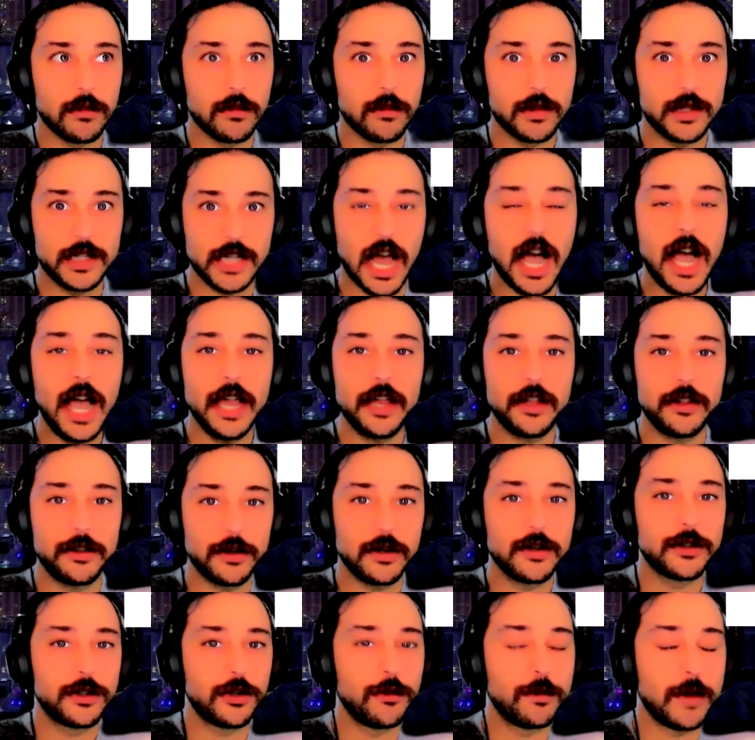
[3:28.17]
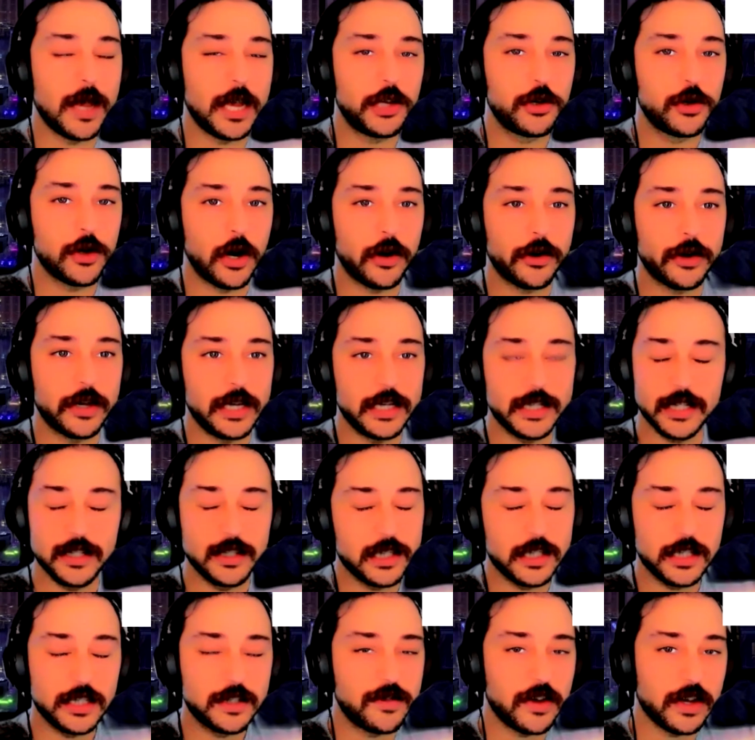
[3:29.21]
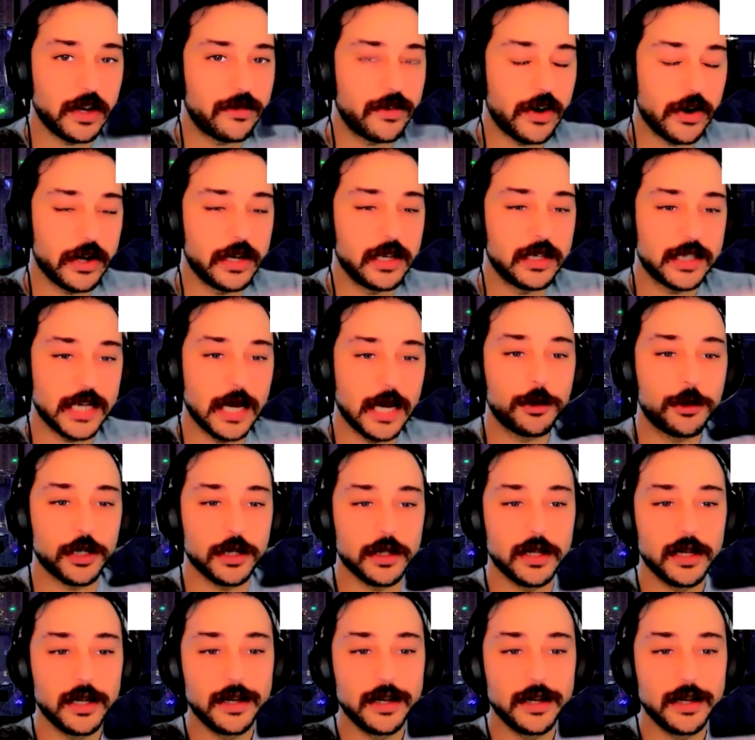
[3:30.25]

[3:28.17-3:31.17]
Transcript: tied to patriarchy since its very inception.